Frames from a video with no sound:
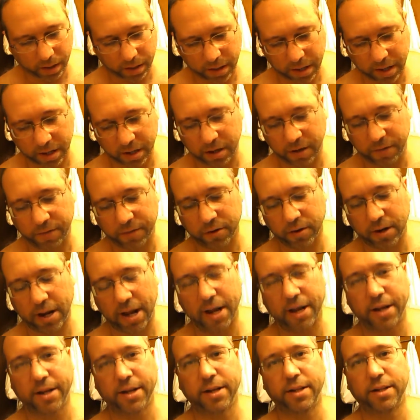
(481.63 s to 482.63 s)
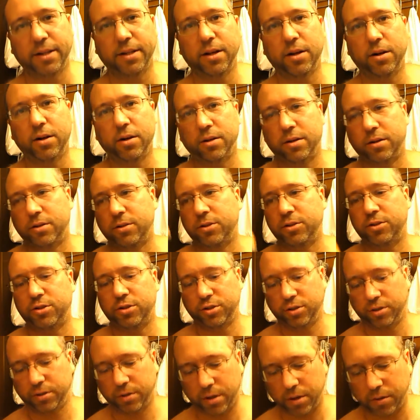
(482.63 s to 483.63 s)
Thank you for hanging in there,
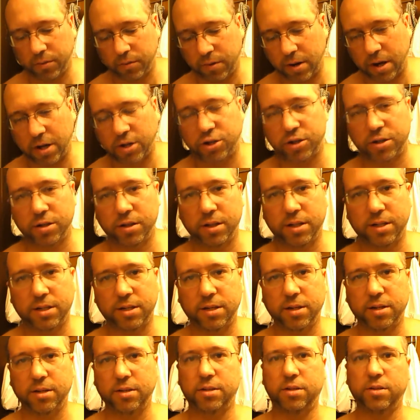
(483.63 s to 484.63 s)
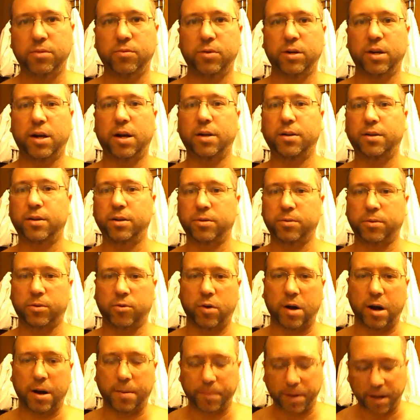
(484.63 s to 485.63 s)
watching, listening to what I the
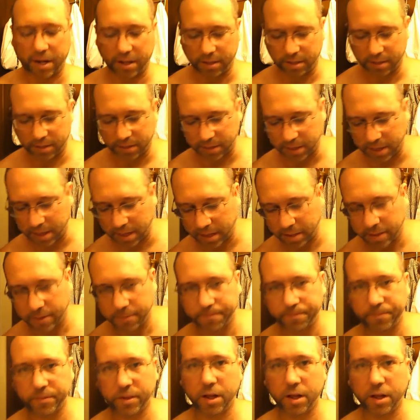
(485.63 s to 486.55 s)
crap I had to say.